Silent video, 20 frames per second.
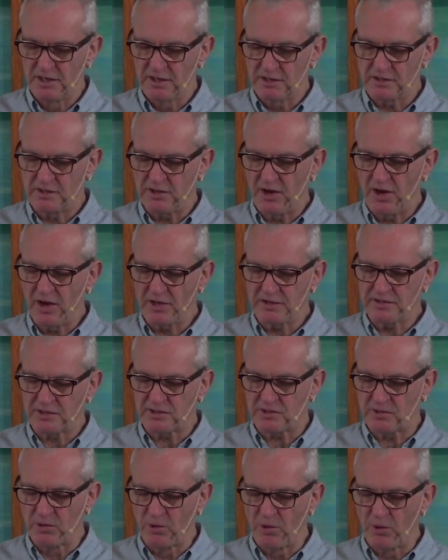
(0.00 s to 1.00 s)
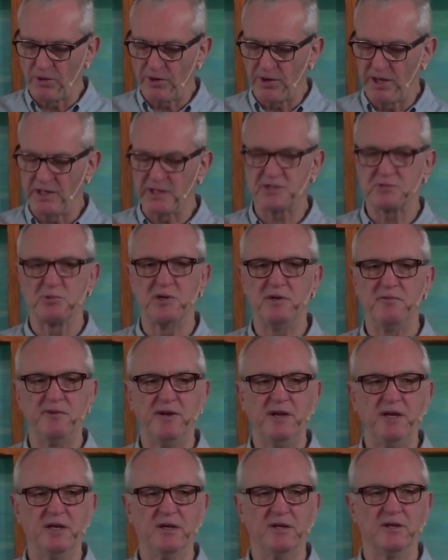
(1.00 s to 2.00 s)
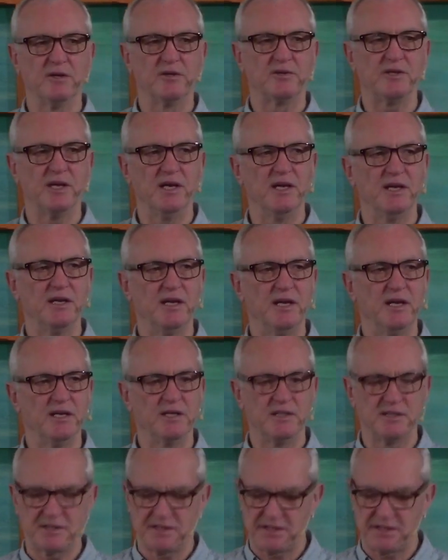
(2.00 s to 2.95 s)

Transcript: God's glory is revealed in his